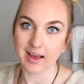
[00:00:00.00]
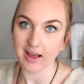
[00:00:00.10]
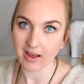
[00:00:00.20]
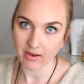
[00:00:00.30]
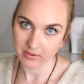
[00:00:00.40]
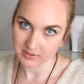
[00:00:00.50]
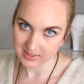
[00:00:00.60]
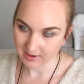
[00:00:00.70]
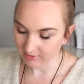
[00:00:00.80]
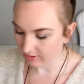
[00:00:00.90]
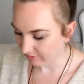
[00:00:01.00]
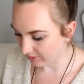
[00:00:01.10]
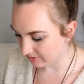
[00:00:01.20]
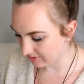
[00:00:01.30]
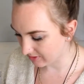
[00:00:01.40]
I always have our
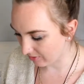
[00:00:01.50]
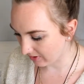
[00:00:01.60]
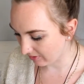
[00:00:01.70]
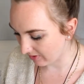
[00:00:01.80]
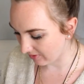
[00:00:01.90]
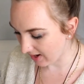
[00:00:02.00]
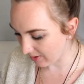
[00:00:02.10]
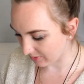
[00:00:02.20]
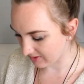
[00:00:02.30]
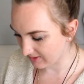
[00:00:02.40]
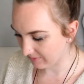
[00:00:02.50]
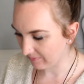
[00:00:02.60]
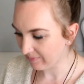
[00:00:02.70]
diffusers going around the house.